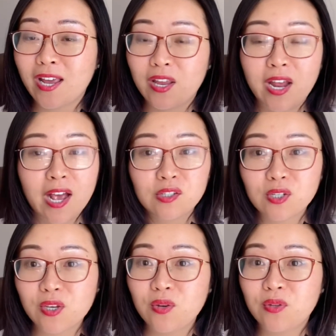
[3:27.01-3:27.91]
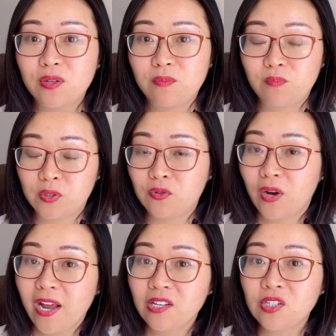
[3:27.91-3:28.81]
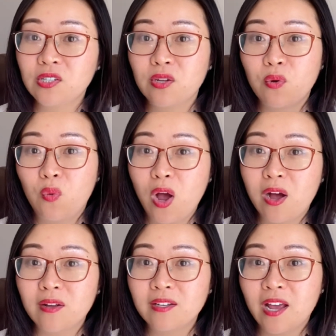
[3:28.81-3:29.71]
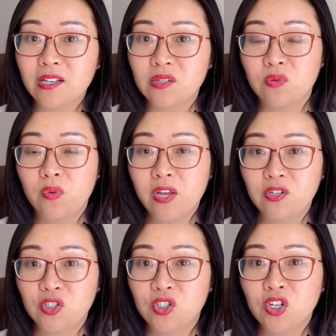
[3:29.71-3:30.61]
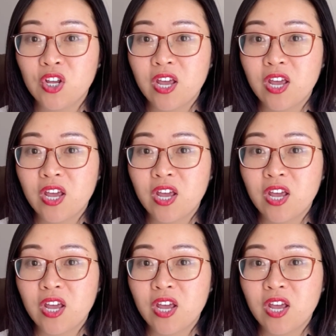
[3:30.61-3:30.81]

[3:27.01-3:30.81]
can execute the strategies they want as they wish,